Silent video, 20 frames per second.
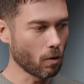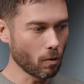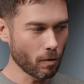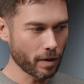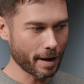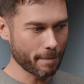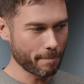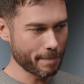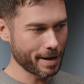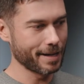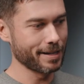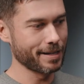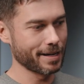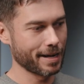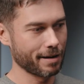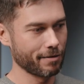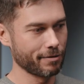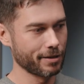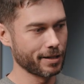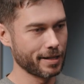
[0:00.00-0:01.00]
all that
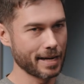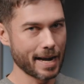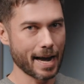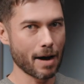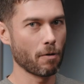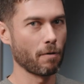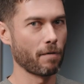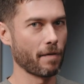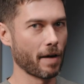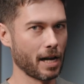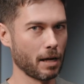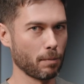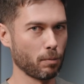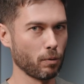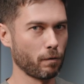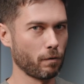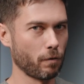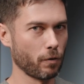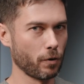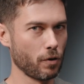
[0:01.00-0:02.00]
metadata is now
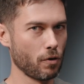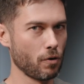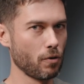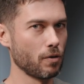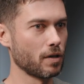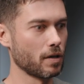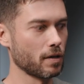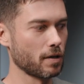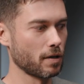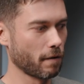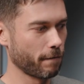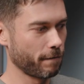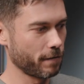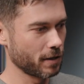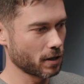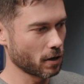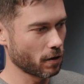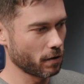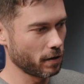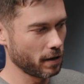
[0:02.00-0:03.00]
available for users of the
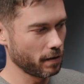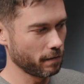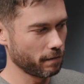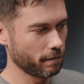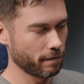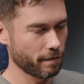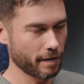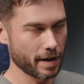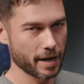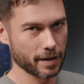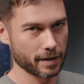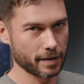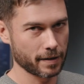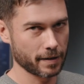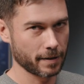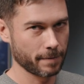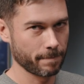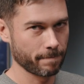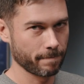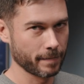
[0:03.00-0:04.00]
Sony
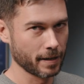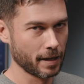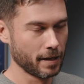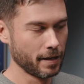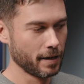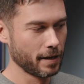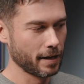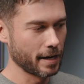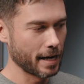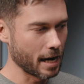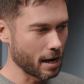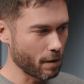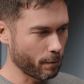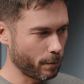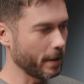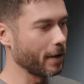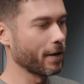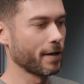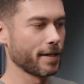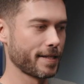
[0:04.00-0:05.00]
Venice. How have
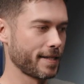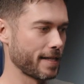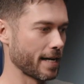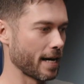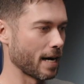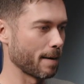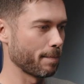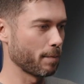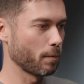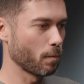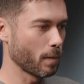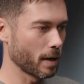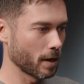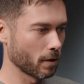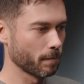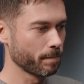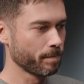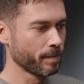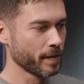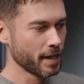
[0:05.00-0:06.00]
we got it set up?
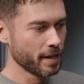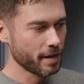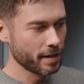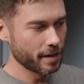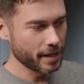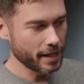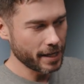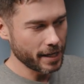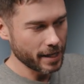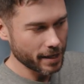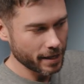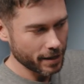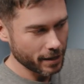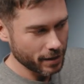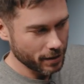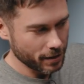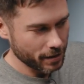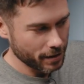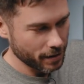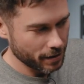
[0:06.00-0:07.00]
Well, the
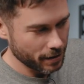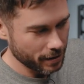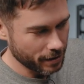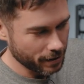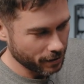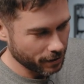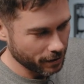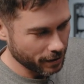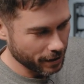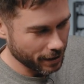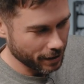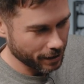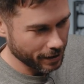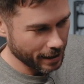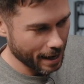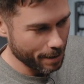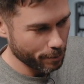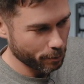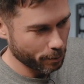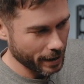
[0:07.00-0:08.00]
little
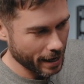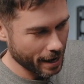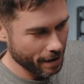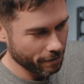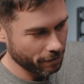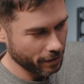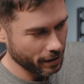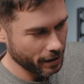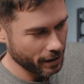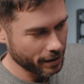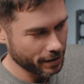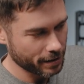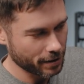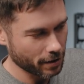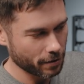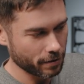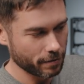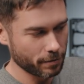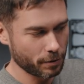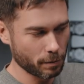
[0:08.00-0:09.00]
cable we have here,
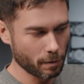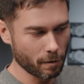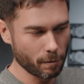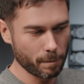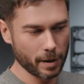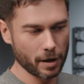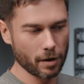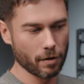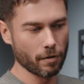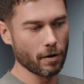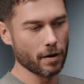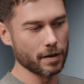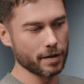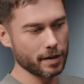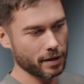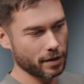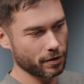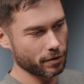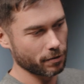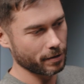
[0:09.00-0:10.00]
so 12-pin
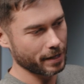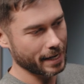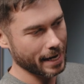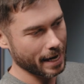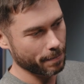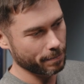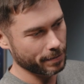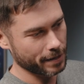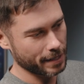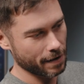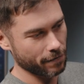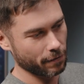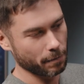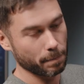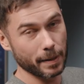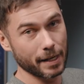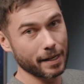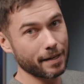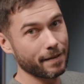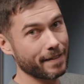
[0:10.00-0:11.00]
Hirose to cam
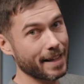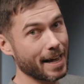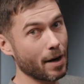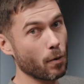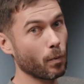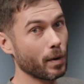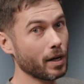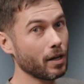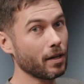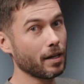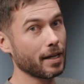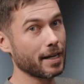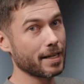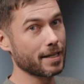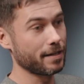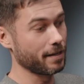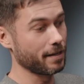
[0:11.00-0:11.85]
7-pin, that will